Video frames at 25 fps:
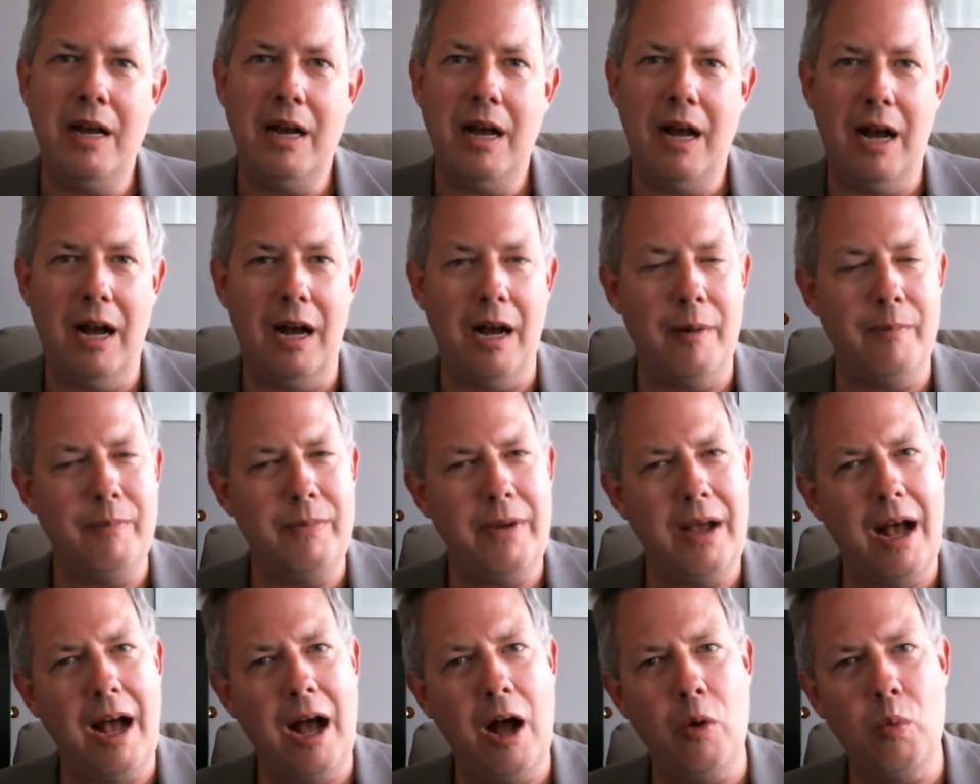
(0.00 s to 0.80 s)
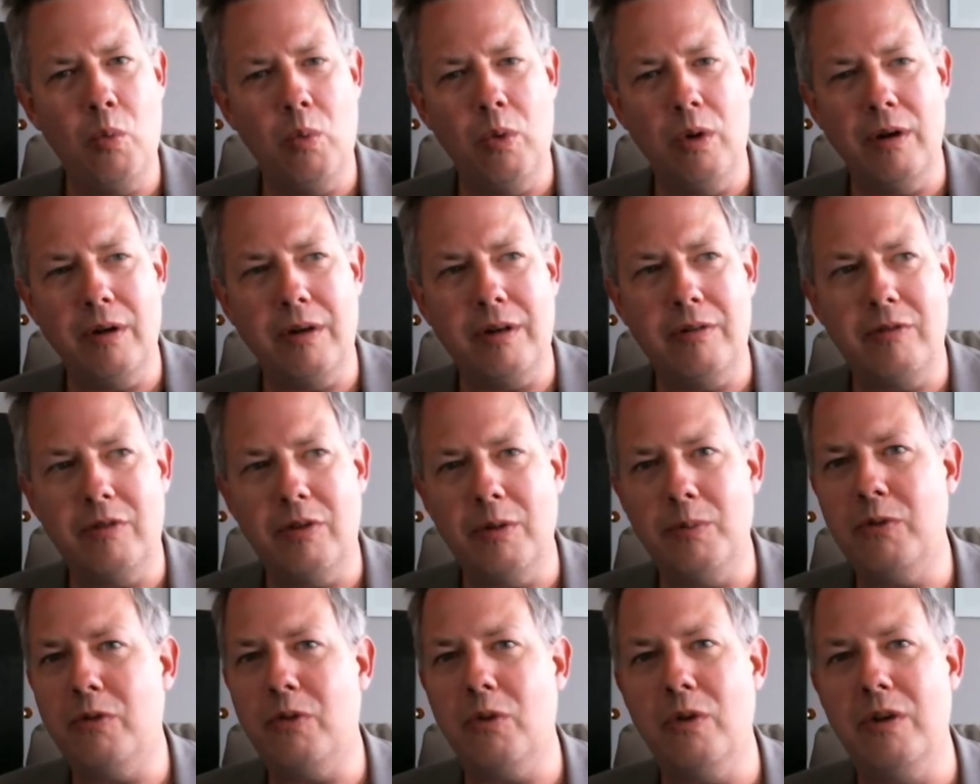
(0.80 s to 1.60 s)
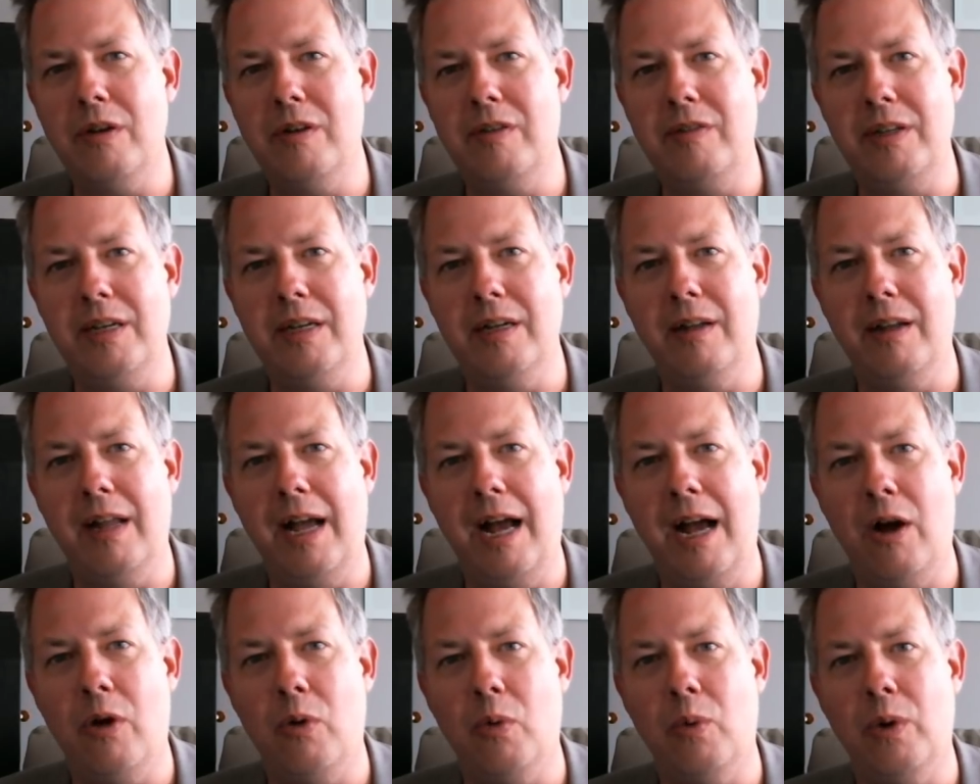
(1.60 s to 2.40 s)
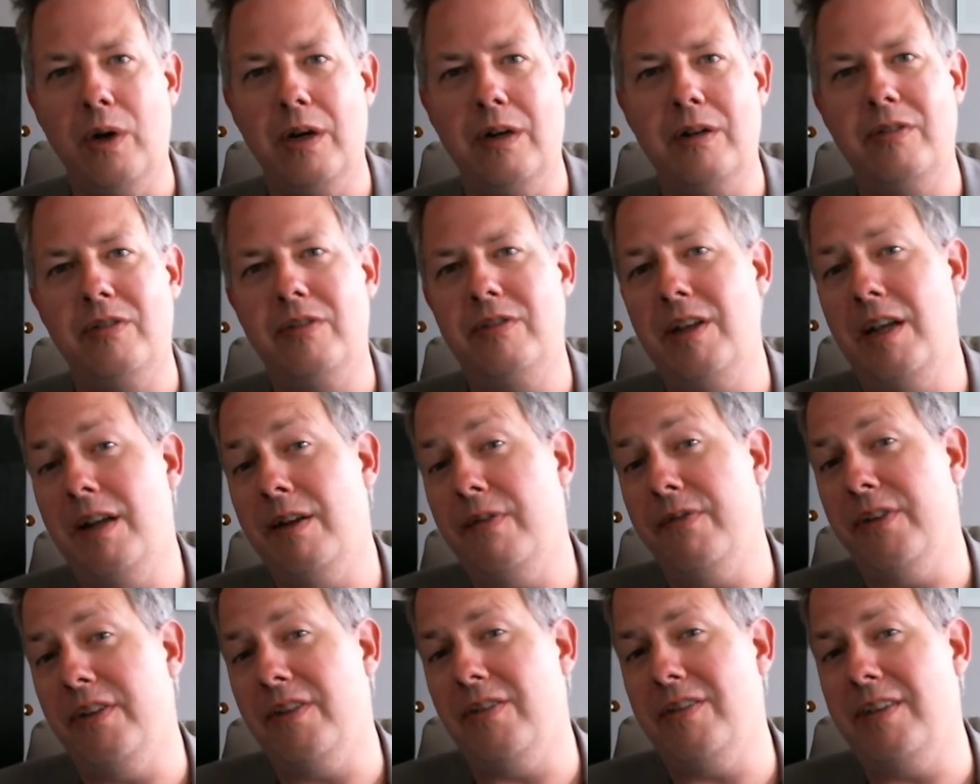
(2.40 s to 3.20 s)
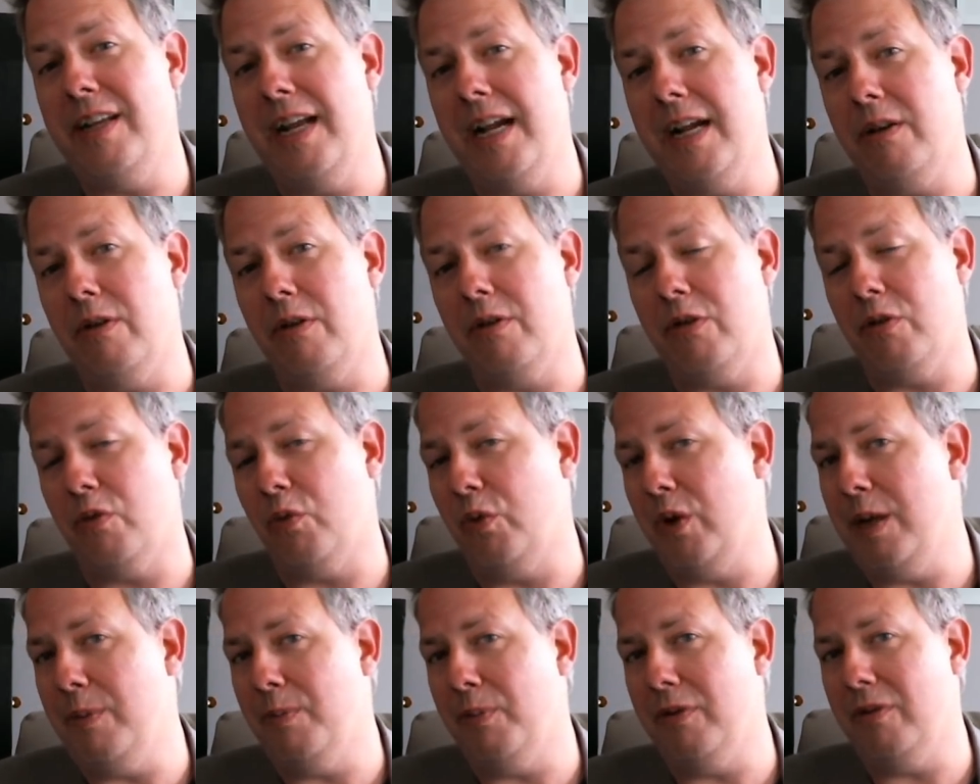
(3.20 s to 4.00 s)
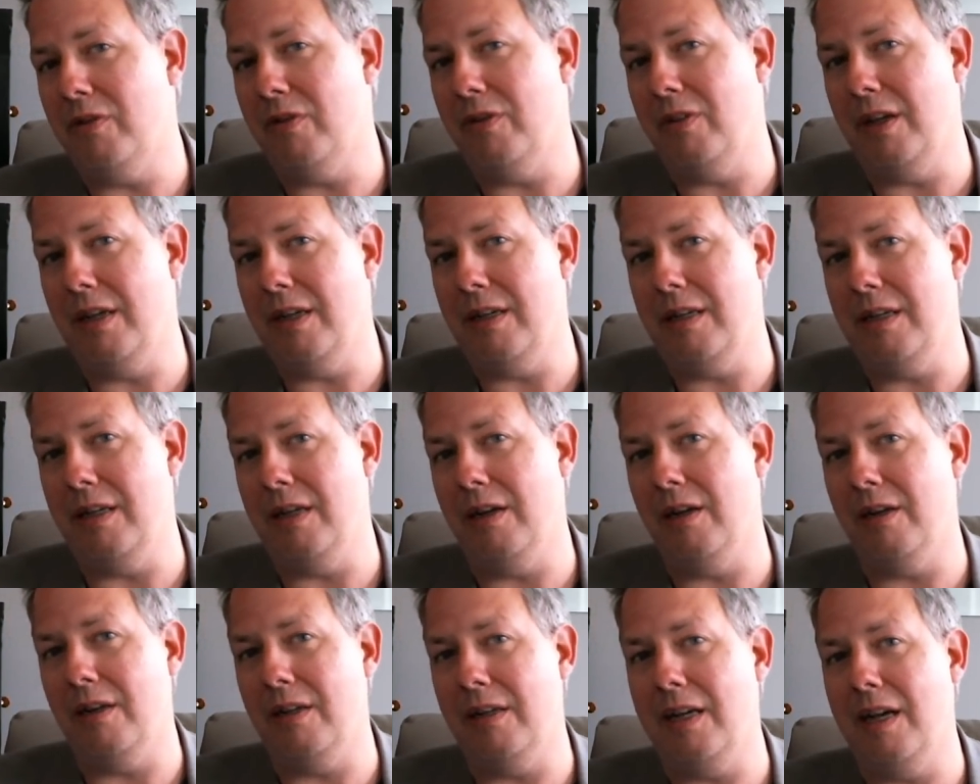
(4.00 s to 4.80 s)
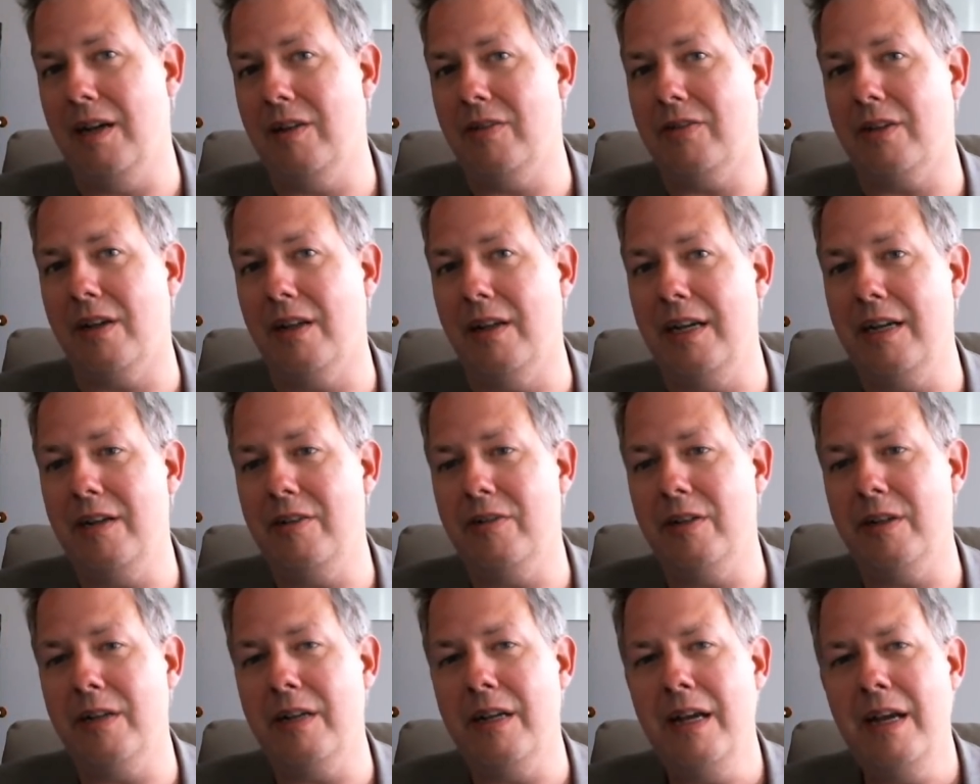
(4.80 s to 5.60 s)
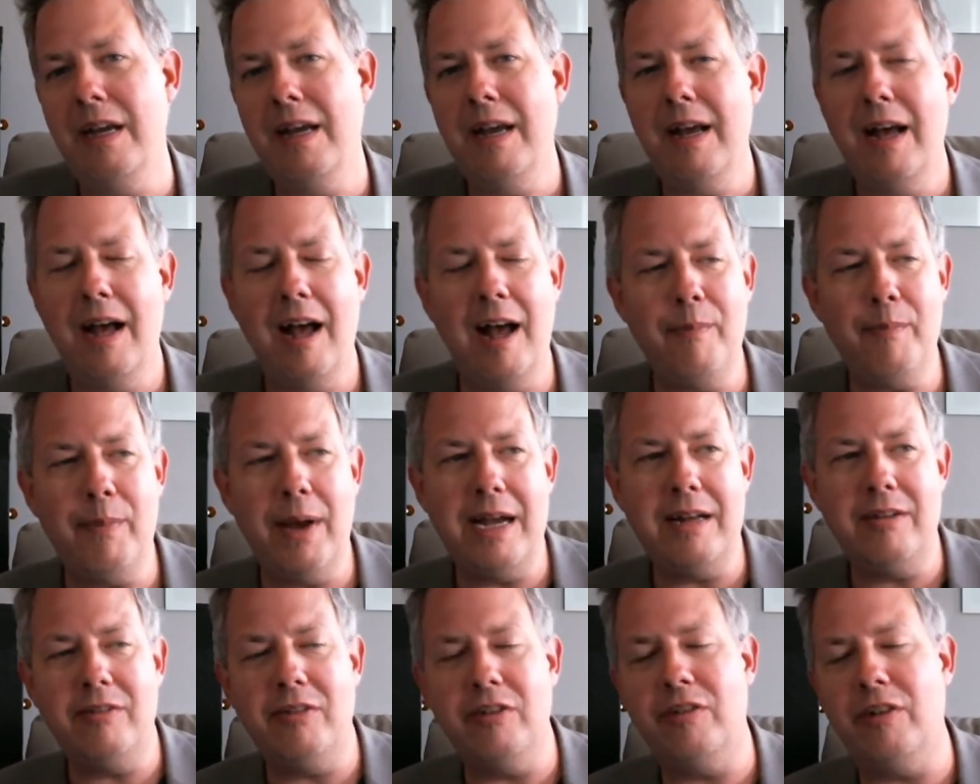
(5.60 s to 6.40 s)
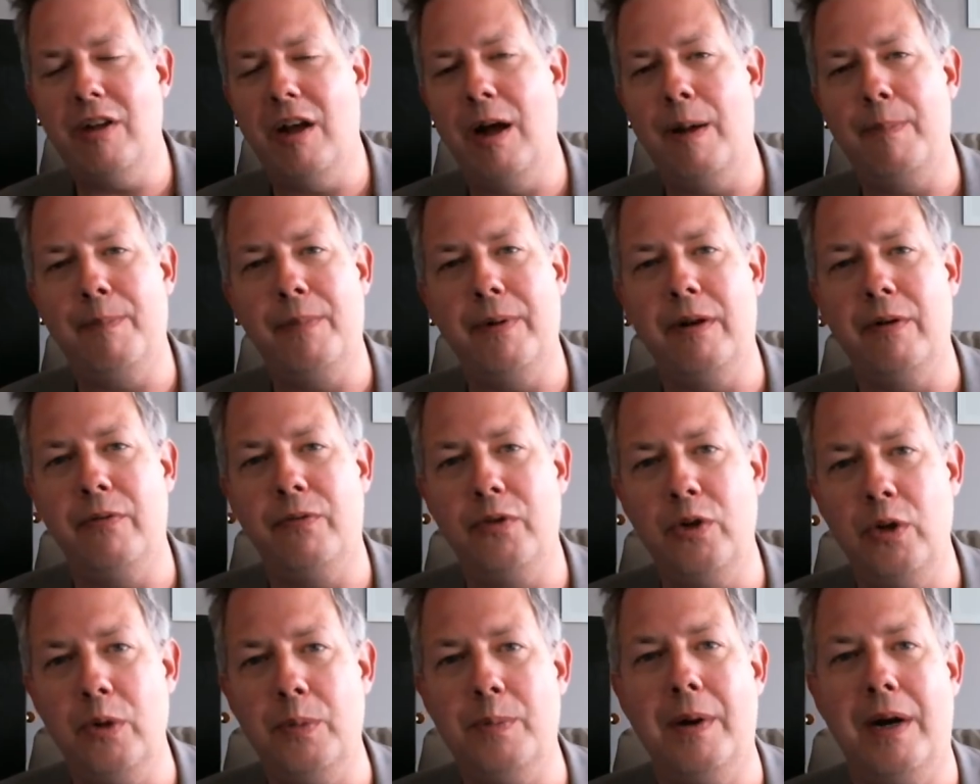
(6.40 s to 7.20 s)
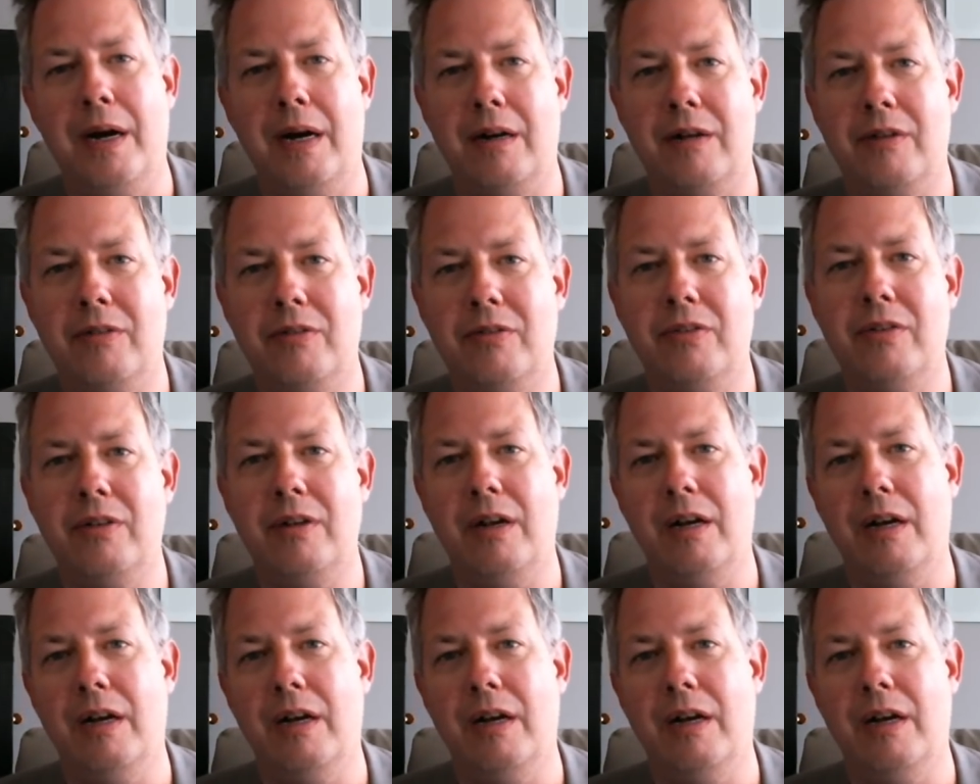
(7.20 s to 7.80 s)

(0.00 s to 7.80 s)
I'll work some sort of deal out where instead of the standard 3% yearly escalation, I might just up it a few bucks.